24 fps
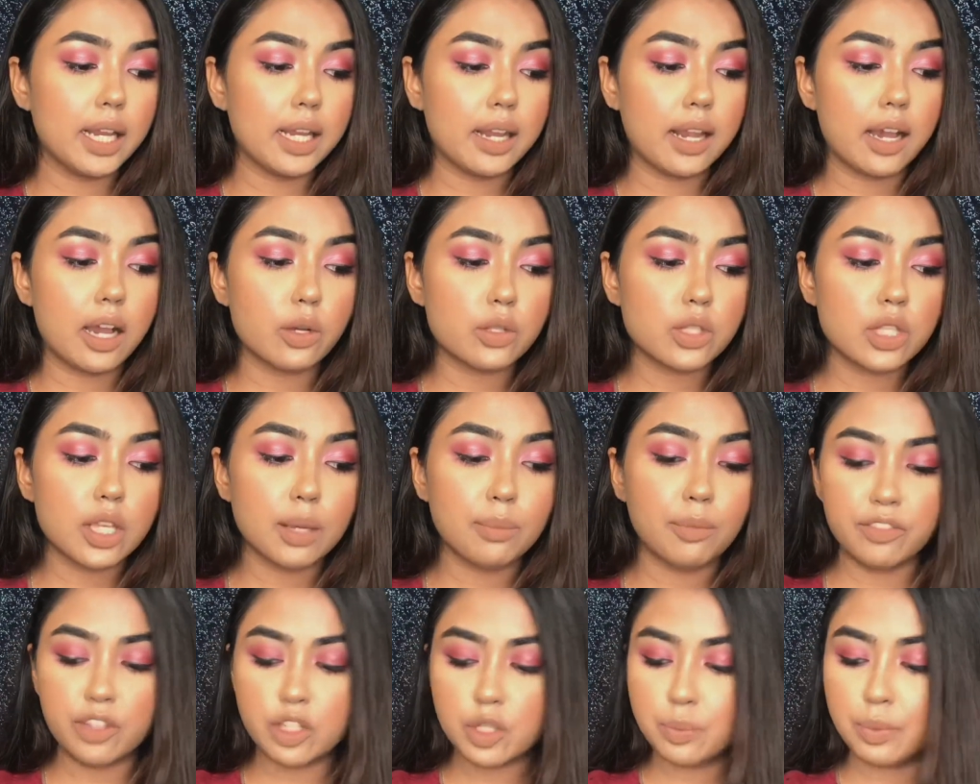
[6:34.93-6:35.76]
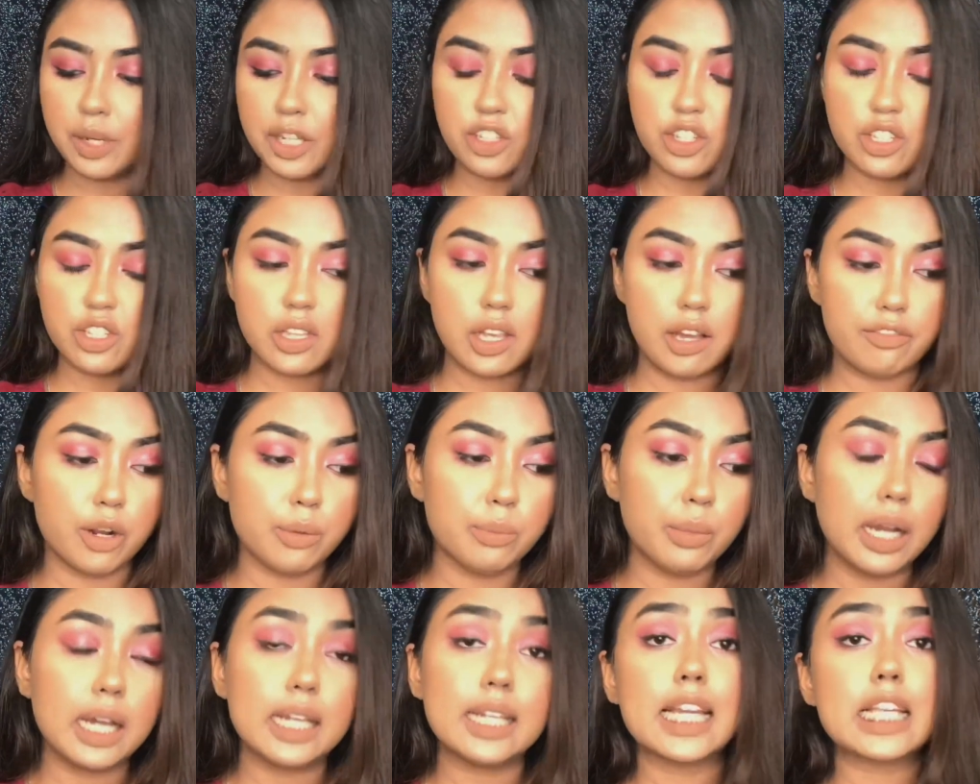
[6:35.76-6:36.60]
And now some of the sponges are
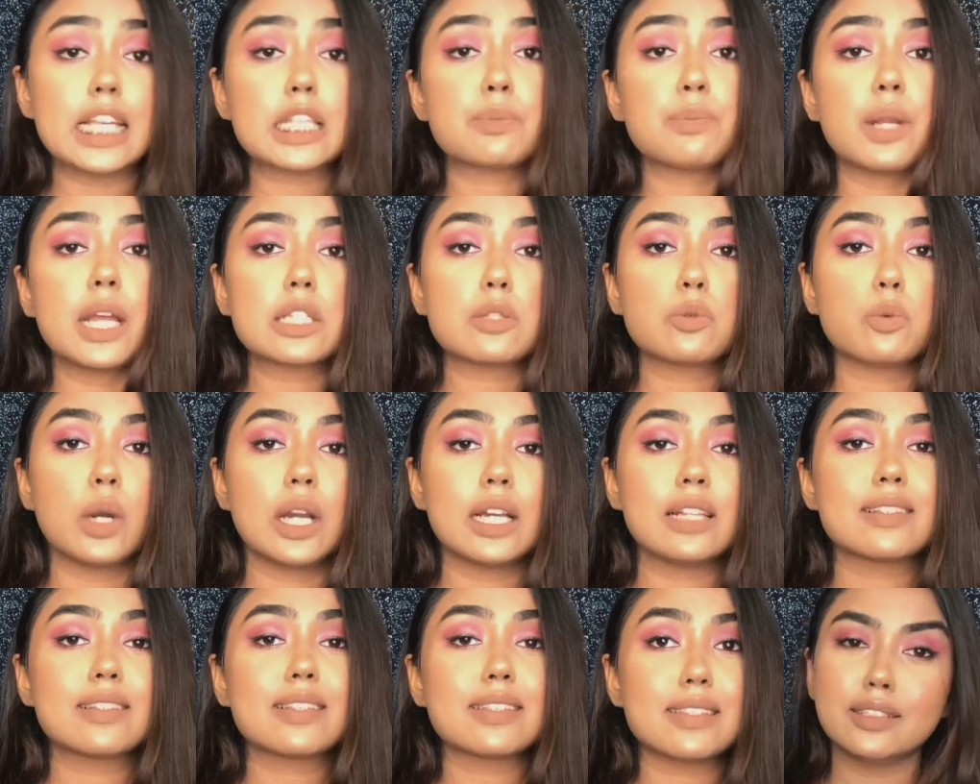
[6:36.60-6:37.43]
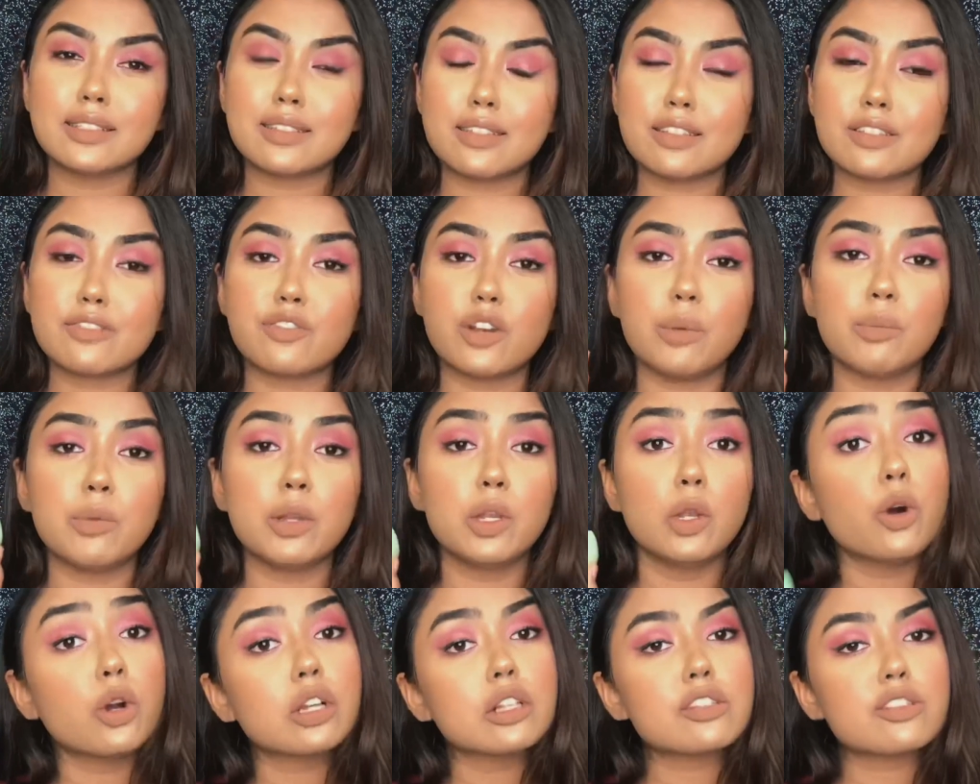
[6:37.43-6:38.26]
from AliExpress, while this is from a
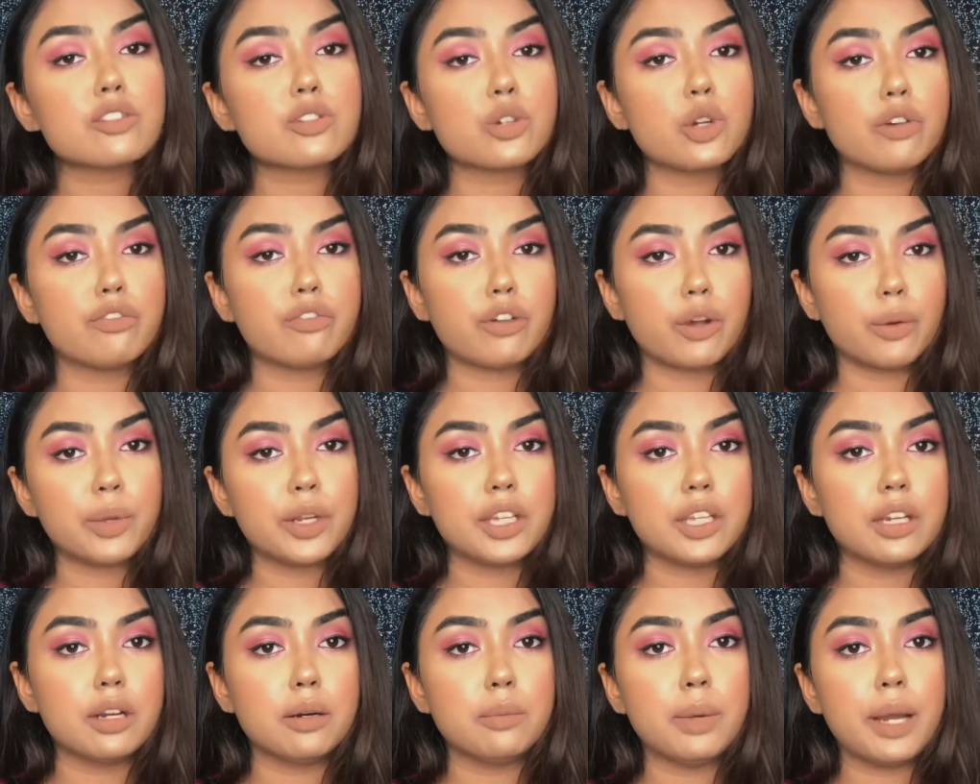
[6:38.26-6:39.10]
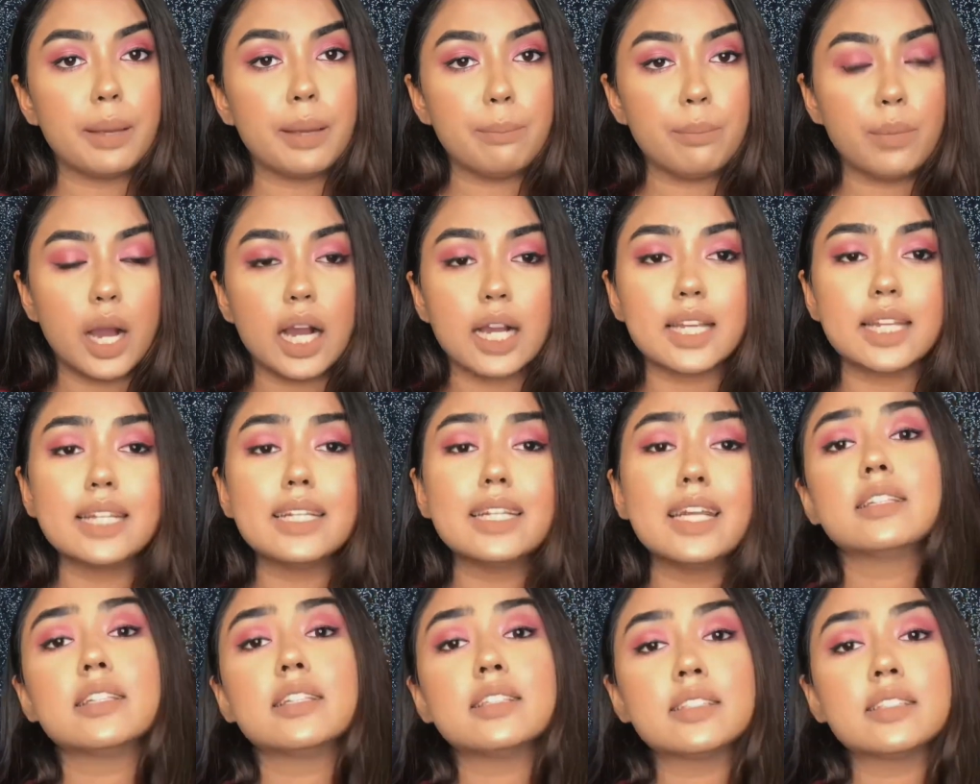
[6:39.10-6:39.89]
local store from a nearby market.